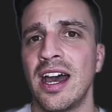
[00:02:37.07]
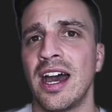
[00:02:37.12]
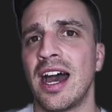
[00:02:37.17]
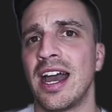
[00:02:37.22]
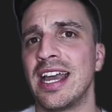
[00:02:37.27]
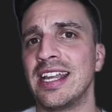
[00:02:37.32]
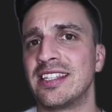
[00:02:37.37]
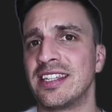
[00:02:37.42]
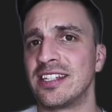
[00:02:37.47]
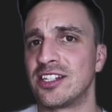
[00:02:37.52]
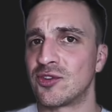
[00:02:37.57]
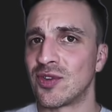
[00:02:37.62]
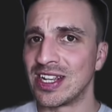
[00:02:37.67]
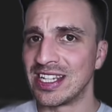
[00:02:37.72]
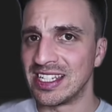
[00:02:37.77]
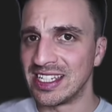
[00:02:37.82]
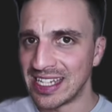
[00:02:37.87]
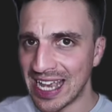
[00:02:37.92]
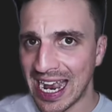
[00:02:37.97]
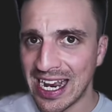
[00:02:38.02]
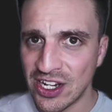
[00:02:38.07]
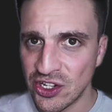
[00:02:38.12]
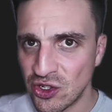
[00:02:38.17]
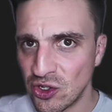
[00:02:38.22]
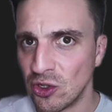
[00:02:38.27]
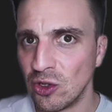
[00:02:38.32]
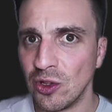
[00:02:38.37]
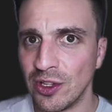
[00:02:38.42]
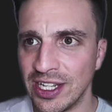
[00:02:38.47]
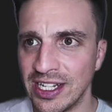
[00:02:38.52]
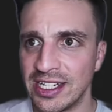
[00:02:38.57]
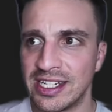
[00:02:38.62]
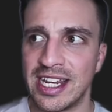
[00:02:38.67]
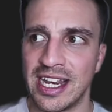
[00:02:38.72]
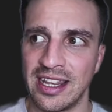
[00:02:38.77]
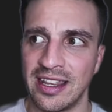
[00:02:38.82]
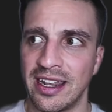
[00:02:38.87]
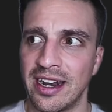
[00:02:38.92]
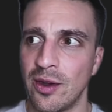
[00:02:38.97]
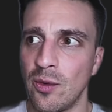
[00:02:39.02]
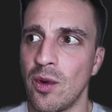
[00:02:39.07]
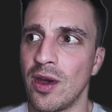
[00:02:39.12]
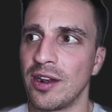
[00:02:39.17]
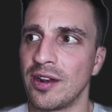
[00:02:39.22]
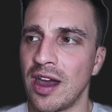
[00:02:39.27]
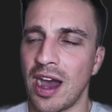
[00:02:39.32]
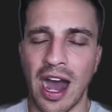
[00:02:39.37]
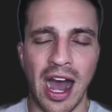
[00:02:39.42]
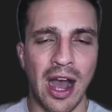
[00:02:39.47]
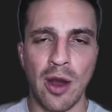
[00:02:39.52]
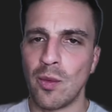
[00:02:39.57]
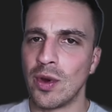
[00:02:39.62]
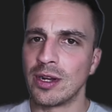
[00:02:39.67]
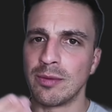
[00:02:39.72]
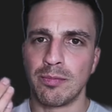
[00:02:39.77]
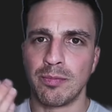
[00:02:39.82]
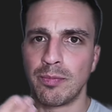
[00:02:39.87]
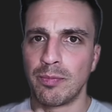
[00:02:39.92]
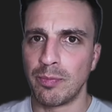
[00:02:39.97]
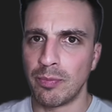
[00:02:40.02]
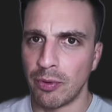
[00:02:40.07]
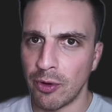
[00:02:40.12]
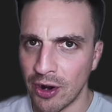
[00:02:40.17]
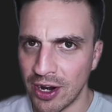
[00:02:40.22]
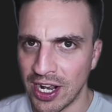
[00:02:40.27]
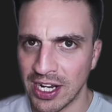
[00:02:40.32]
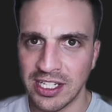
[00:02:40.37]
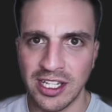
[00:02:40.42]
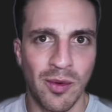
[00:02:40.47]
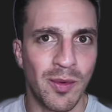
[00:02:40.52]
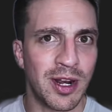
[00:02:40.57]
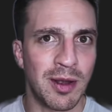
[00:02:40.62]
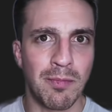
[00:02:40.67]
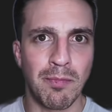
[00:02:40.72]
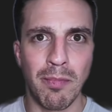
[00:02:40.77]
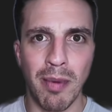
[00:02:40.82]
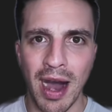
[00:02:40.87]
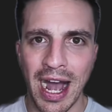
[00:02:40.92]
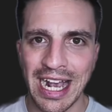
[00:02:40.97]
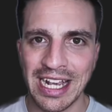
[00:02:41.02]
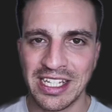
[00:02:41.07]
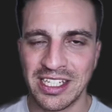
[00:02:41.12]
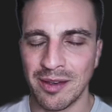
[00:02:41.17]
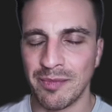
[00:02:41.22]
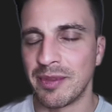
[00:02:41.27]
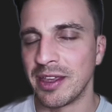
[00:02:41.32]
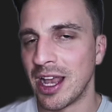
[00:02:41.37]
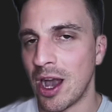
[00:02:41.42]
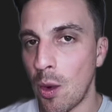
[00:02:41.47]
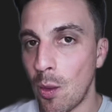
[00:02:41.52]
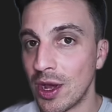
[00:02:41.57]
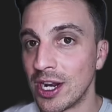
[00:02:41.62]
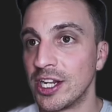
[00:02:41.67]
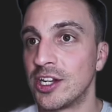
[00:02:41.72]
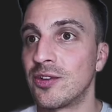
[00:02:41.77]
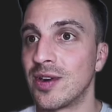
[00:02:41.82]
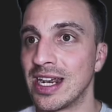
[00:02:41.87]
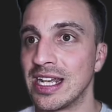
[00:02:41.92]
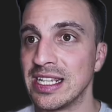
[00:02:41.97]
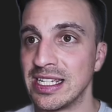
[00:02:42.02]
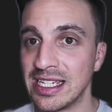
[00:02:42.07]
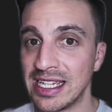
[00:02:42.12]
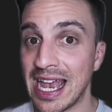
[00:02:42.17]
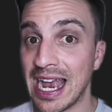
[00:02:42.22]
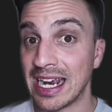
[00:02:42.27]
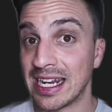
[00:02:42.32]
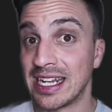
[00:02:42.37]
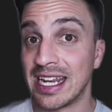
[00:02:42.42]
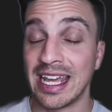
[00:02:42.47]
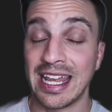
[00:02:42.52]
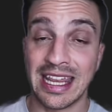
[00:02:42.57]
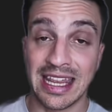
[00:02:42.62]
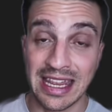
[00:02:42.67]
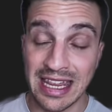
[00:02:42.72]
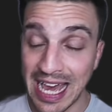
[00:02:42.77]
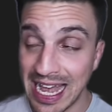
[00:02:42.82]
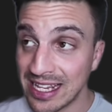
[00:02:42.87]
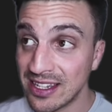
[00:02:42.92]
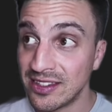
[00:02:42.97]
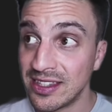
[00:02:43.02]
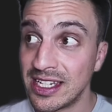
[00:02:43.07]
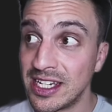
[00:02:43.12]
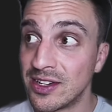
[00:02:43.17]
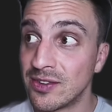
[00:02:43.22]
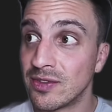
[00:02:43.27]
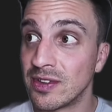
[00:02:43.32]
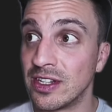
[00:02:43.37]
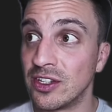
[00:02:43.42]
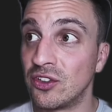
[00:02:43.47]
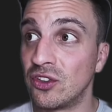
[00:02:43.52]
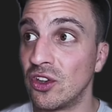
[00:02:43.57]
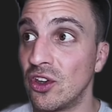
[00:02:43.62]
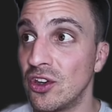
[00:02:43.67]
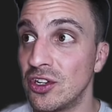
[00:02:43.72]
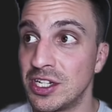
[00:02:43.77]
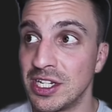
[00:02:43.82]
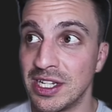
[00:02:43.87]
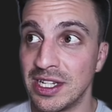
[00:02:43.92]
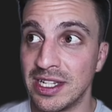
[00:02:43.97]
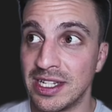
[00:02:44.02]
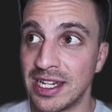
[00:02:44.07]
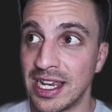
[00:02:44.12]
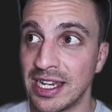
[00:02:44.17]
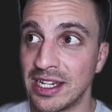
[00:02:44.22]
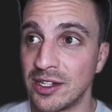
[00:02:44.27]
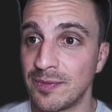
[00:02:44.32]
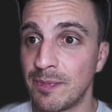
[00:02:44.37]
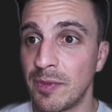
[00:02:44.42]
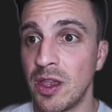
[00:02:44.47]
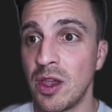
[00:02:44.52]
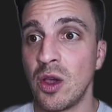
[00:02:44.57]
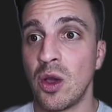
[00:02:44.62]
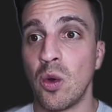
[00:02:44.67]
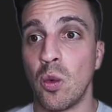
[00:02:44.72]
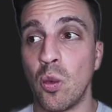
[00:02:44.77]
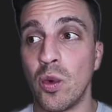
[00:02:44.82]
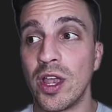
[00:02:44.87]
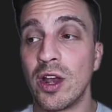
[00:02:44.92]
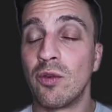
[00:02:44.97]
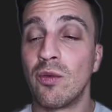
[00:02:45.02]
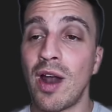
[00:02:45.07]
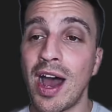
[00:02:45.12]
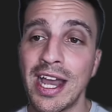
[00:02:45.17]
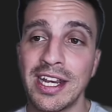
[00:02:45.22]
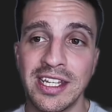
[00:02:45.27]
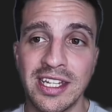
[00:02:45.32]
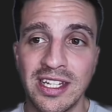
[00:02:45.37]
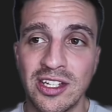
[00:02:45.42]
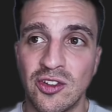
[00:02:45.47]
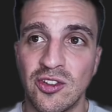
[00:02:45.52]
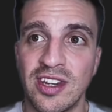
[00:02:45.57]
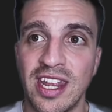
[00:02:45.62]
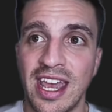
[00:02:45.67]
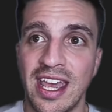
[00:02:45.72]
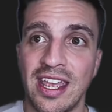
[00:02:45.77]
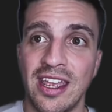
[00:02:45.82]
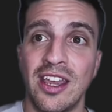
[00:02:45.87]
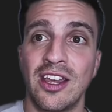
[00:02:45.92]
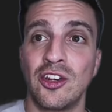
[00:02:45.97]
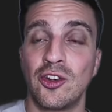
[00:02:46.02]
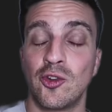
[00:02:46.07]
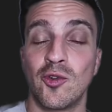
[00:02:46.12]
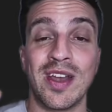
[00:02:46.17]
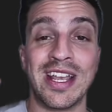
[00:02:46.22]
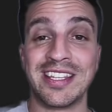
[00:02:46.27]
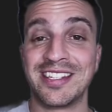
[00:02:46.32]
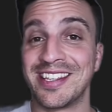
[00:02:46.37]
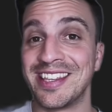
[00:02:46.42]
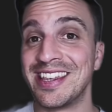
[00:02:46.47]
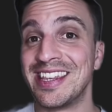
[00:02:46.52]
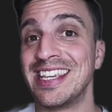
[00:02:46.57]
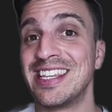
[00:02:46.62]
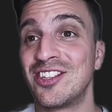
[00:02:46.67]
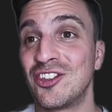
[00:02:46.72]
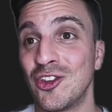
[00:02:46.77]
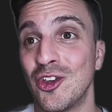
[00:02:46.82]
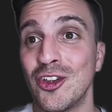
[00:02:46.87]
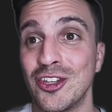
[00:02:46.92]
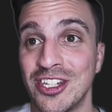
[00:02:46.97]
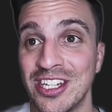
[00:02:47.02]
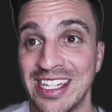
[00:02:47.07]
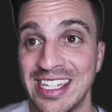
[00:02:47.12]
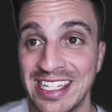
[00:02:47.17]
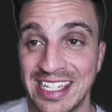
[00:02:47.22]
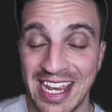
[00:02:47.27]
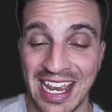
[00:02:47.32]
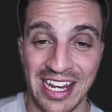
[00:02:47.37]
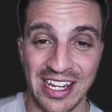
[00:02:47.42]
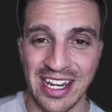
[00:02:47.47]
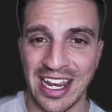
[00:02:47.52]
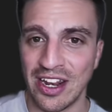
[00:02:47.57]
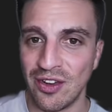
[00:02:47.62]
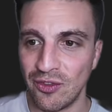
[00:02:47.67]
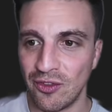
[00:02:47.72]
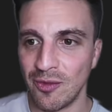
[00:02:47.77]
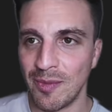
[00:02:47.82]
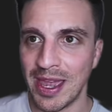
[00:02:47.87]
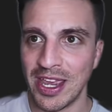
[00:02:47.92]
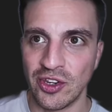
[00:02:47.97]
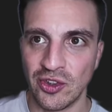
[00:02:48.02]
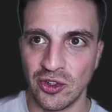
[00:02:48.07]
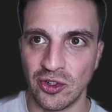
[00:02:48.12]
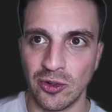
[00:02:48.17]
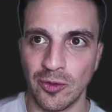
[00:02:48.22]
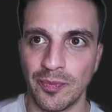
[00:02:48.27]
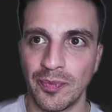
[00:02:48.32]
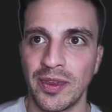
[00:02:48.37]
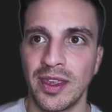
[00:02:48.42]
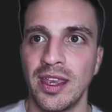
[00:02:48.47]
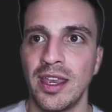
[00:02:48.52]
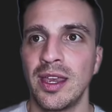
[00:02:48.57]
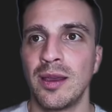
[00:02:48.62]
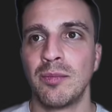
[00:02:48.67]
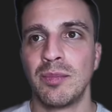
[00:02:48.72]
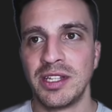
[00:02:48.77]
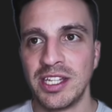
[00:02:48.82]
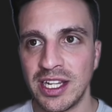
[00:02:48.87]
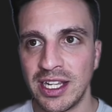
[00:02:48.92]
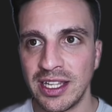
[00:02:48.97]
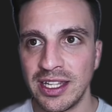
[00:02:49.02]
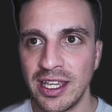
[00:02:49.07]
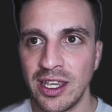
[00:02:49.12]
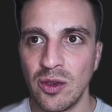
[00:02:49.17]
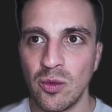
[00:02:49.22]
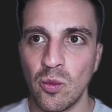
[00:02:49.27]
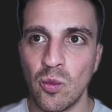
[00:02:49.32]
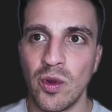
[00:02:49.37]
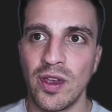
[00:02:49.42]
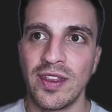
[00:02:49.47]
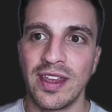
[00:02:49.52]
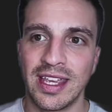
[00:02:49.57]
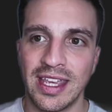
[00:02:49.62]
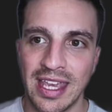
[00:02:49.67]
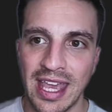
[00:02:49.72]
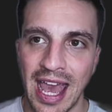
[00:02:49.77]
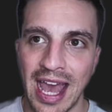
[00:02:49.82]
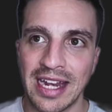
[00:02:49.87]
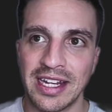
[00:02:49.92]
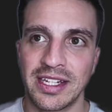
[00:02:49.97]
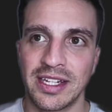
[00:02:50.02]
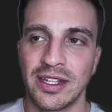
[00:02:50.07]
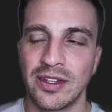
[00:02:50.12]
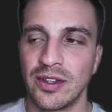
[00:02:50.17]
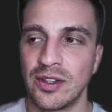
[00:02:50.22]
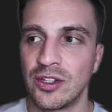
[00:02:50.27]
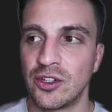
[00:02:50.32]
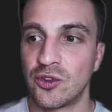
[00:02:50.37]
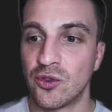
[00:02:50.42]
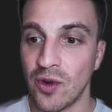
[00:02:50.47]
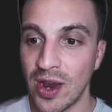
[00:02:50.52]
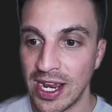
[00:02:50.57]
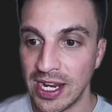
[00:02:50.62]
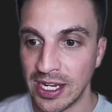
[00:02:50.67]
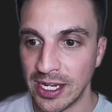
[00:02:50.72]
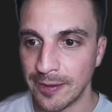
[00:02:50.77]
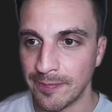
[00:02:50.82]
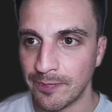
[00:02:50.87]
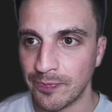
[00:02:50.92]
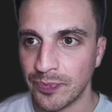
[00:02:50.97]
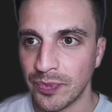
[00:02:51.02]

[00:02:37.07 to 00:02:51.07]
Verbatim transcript: it's a transactional intent that I want. I want products, I want to buy something, I want to transact. That's the different search intent. We are writing today to answer this search intent, informational, particularly with cat training.